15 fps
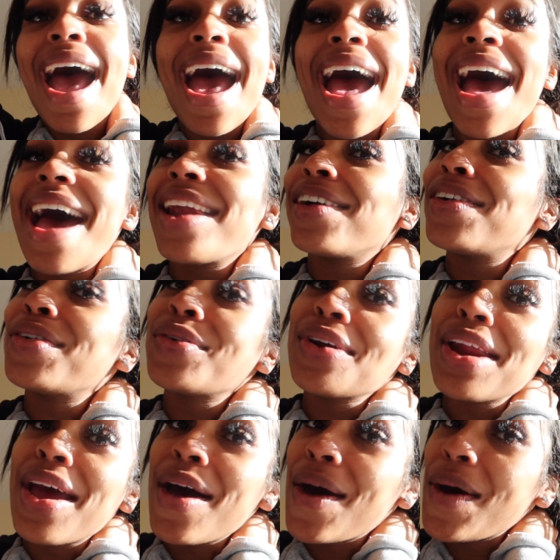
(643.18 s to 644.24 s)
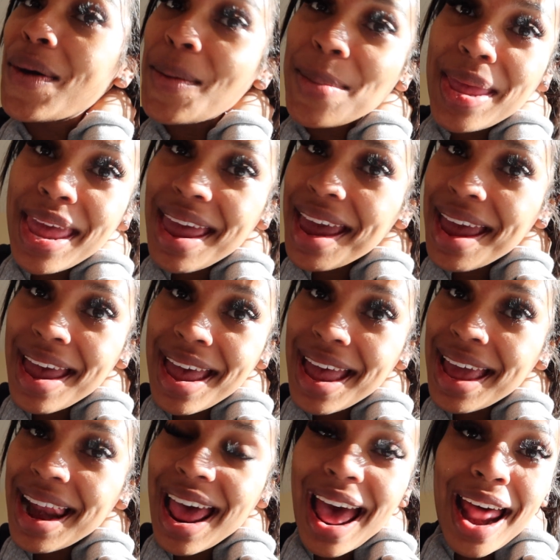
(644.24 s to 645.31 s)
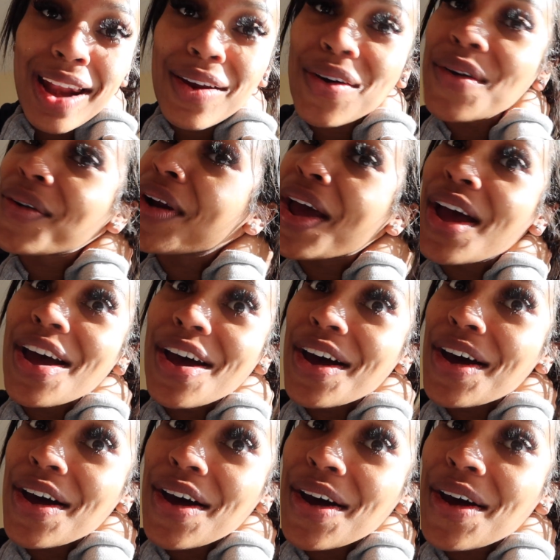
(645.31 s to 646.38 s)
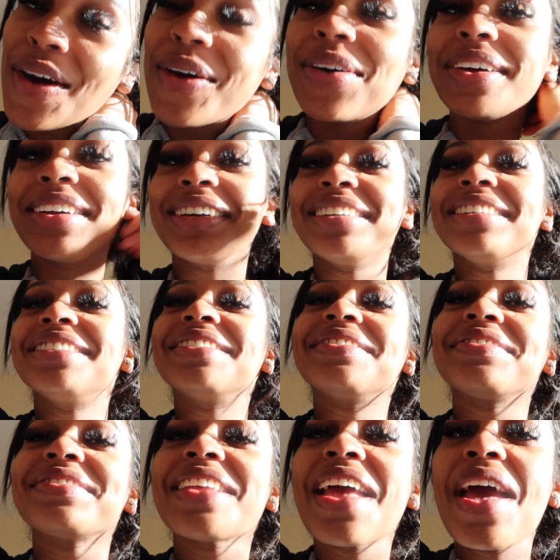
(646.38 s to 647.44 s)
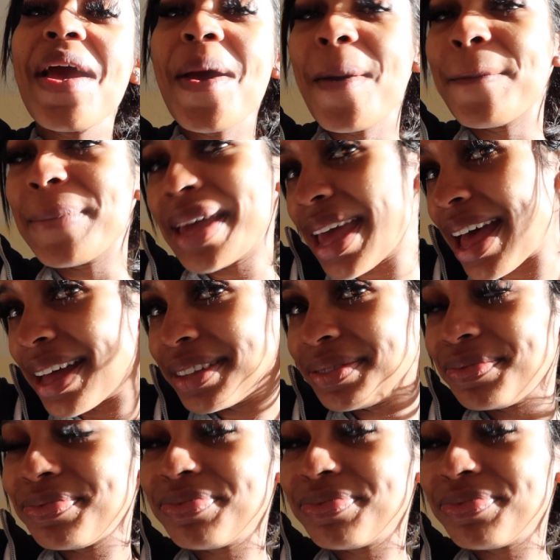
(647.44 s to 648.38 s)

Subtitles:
I don't know, man. I don't know. But yeah.